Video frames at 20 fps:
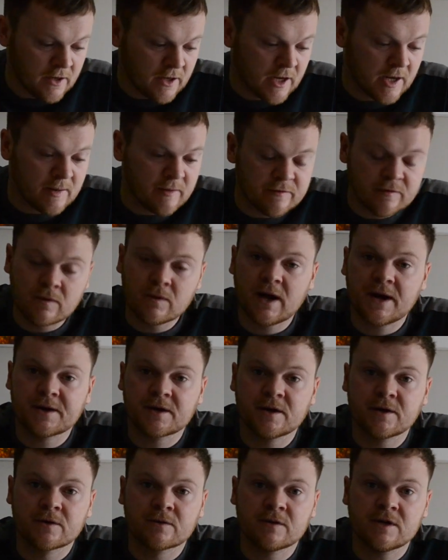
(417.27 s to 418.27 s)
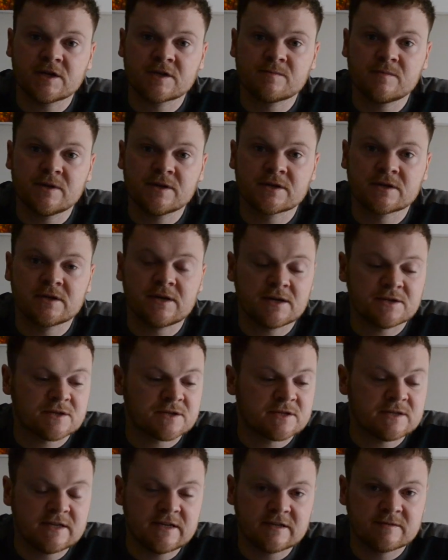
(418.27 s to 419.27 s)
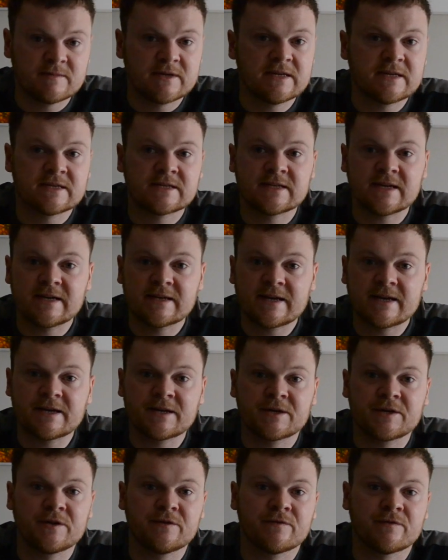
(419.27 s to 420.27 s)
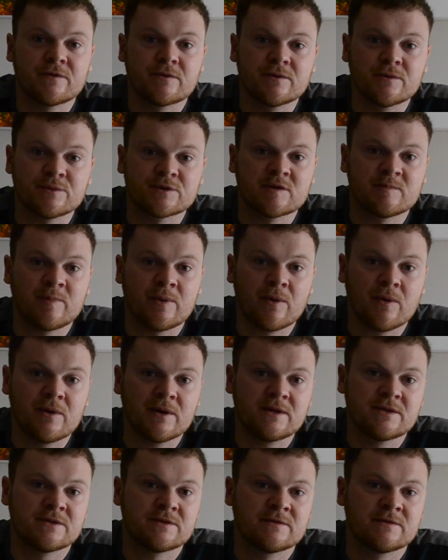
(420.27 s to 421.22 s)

Hope you've all had a good Christmas, and that just leaves me to say thank you for all your support in